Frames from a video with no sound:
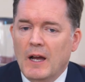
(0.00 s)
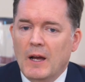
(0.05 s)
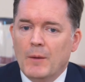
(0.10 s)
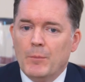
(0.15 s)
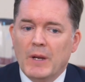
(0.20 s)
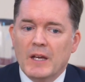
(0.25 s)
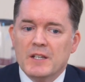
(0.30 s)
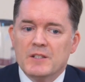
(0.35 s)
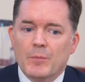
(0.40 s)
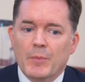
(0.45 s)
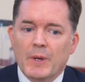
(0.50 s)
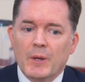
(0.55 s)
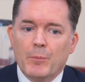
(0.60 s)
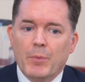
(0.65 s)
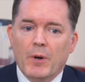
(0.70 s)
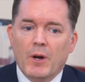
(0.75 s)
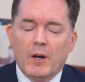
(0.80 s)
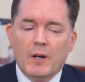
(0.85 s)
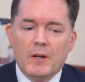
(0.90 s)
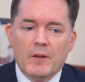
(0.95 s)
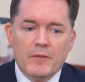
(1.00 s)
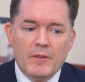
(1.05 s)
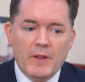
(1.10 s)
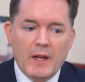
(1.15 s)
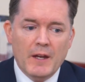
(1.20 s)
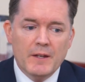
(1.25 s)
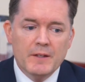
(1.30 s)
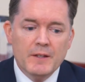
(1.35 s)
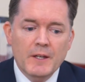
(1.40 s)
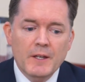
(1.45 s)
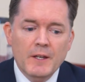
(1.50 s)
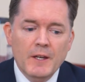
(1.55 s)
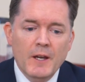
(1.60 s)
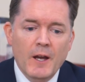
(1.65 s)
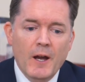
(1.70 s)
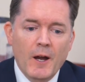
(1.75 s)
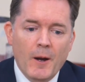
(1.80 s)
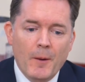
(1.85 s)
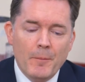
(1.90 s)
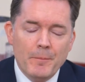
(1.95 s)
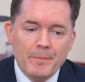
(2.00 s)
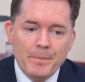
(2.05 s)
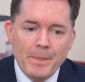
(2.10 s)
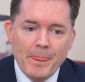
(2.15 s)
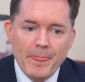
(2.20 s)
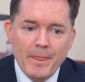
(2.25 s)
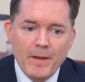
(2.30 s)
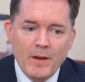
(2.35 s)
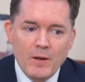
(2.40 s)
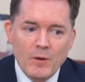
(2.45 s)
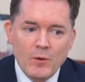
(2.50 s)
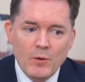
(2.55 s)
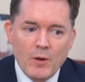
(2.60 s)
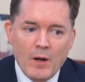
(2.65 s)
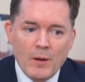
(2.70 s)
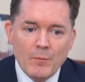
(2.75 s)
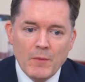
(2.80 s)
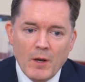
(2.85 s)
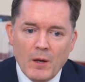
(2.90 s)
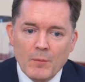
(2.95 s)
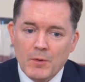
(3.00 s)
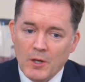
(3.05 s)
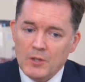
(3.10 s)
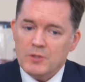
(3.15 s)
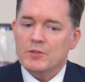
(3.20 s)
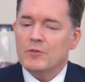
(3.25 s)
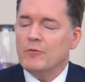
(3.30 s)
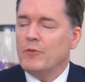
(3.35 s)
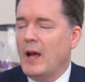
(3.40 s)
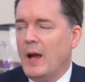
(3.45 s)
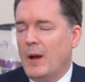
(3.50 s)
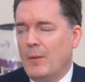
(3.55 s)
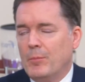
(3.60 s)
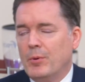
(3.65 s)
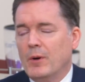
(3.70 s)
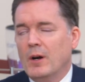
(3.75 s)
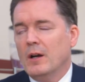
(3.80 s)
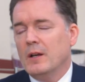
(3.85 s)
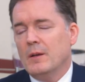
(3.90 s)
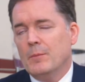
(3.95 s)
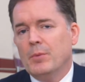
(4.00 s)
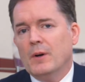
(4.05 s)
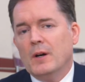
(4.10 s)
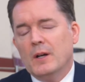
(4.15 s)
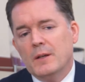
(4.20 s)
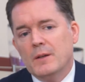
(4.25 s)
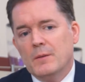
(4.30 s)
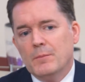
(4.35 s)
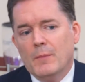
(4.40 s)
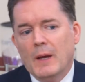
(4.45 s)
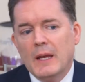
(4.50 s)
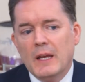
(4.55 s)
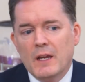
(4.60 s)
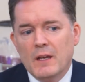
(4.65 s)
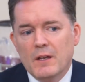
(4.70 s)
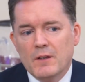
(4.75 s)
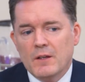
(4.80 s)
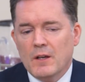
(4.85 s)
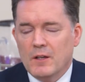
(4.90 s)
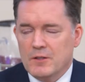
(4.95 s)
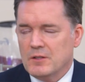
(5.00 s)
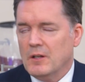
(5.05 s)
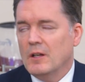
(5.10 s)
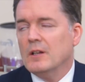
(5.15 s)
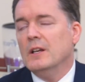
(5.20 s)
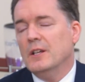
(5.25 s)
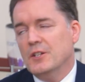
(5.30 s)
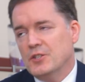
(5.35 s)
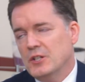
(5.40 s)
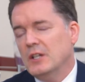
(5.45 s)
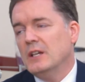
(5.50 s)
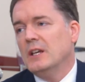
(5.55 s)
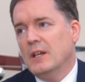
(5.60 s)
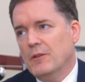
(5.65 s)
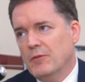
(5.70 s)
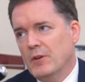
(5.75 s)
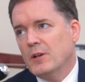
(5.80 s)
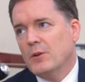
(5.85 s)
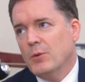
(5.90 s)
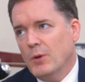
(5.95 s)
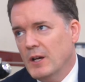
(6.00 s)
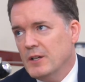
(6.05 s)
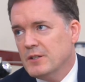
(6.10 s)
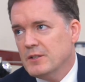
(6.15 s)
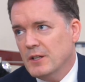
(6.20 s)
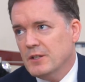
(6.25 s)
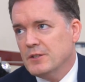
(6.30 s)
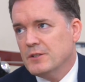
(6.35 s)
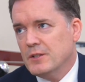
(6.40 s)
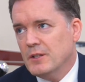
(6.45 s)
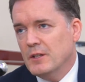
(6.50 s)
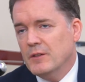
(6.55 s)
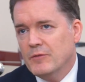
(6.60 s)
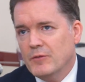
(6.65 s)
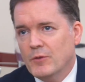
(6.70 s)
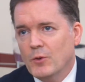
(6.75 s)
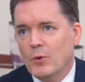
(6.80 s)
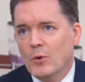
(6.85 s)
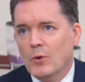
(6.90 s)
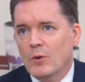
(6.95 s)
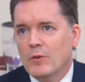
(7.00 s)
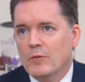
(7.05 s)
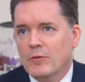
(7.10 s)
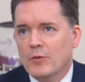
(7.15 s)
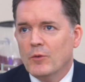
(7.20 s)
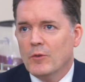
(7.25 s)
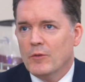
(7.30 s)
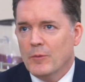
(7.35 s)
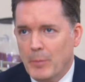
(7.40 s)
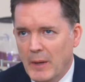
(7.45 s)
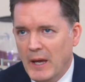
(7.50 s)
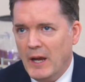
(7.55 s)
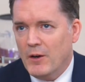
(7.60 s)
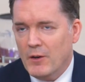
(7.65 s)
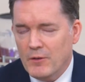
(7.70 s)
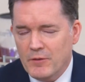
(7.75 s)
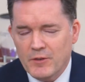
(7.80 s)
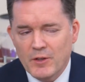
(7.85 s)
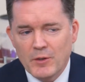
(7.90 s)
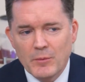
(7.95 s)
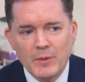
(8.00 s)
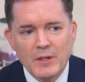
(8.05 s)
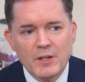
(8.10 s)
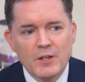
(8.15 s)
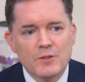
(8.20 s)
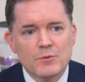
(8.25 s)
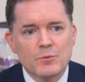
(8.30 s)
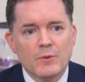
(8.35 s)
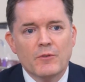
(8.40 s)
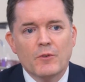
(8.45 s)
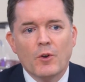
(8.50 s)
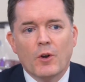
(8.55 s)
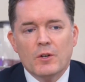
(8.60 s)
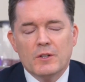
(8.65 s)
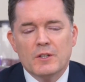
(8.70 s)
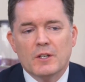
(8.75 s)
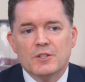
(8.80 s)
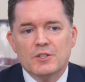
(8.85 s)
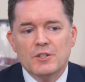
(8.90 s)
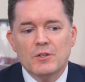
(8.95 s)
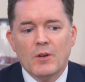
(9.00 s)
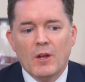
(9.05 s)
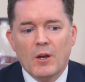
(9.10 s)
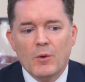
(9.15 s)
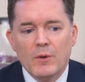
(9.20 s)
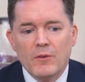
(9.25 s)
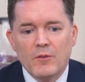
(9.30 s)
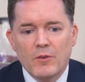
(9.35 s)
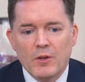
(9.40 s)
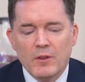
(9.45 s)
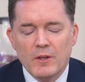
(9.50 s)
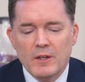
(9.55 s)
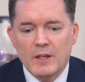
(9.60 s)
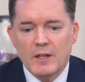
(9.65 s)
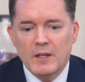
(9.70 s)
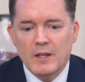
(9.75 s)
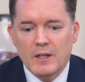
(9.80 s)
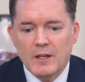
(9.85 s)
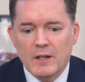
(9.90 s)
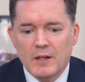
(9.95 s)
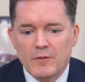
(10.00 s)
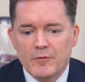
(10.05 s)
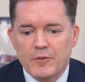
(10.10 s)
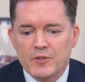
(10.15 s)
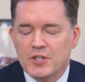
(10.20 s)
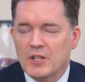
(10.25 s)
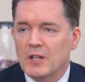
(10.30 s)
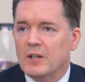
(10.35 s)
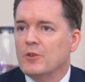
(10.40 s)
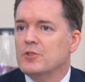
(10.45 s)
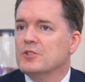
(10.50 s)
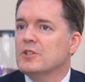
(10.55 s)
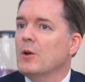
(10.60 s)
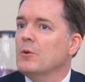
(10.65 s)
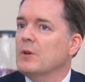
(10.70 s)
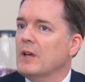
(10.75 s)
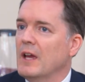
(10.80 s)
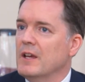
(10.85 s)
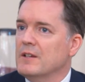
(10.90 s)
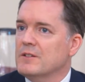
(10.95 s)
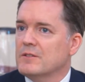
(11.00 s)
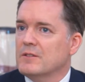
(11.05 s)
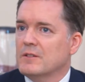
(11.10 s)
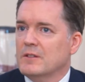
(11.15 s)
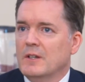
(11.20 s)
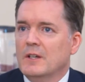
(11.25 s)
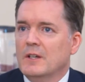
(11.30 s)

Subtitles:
plays a big part of that. I'm going to wrap by making a slightly cheeky request actually for the pair of you, because we've got, as you know, we've got the Fracino Showcase